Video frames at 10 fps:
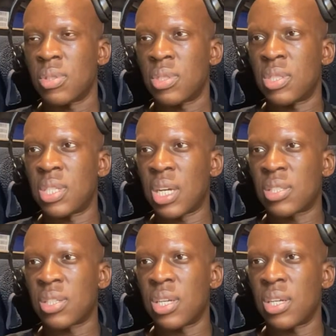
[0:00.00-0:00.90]

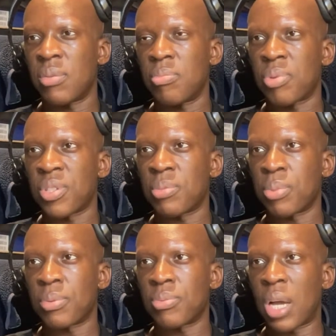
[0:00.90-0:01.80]
Diatta there brings it
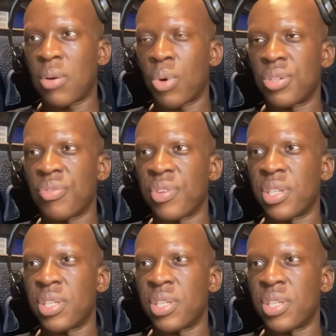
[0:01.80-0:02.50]
down wonderfully.